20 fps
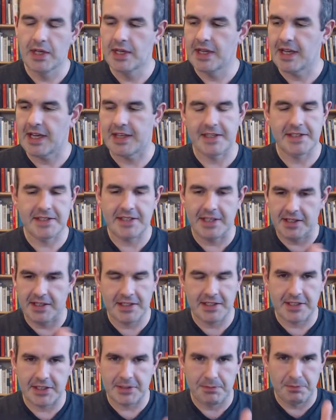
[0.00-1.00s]
And they sell it
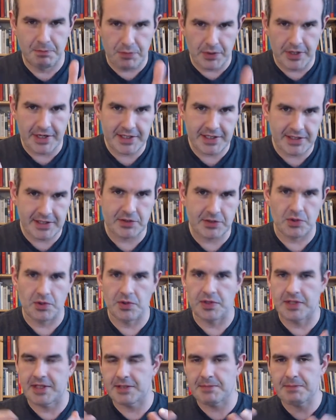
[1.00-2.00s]
in these bricks or
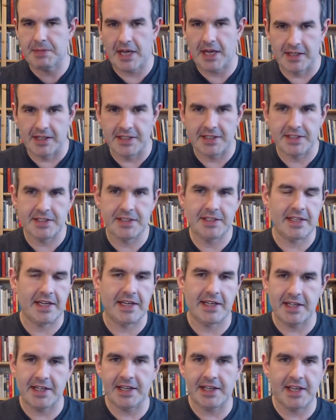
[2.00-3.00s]
these pellets,
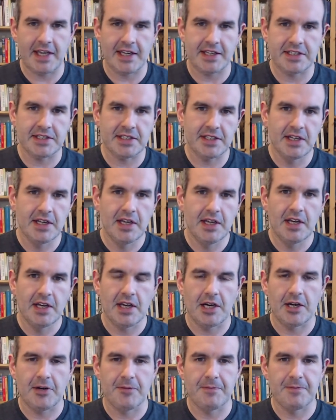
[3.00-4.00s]
and in any case,
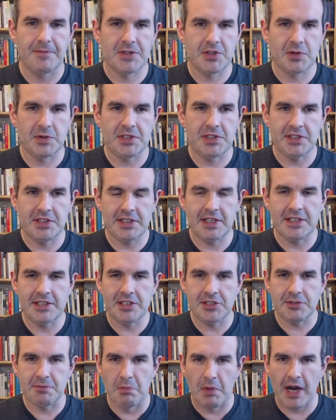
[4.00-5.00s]
it's
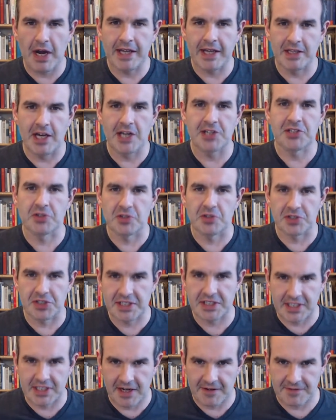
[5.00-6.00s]
just biological
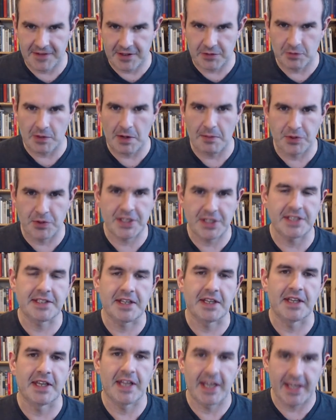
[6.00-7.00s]
stuff that represents
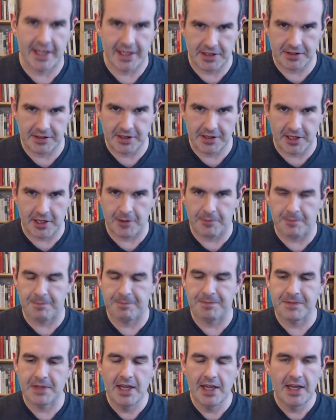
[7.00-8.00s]
the land. And
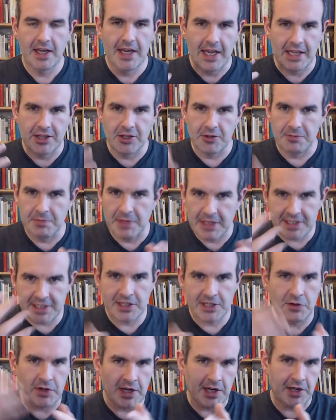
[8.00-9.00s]
they're
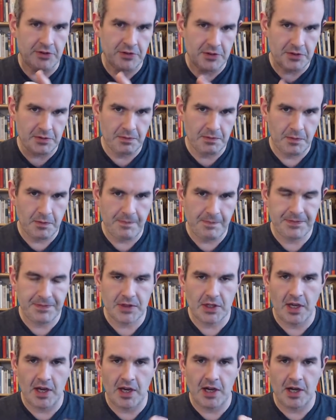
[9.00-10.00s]
mixing around
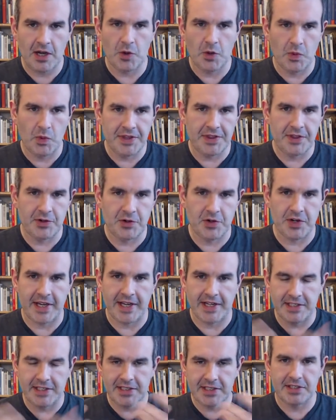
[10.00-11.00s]
with the
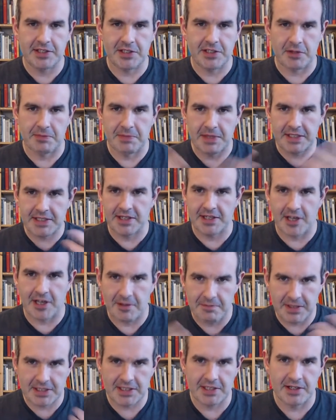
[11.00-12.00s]
grains, mix
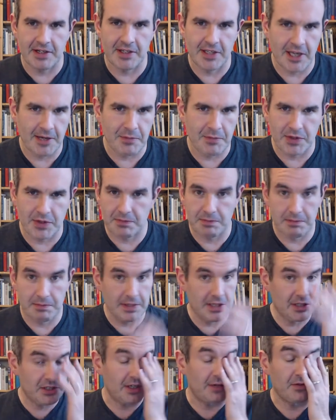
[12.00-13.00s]
it all up with
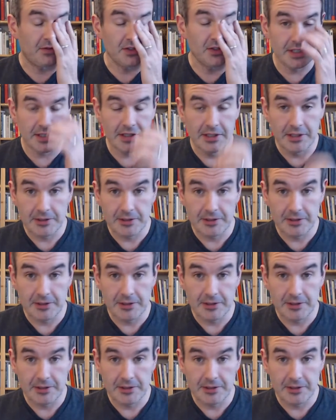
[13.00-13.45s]
big shovels.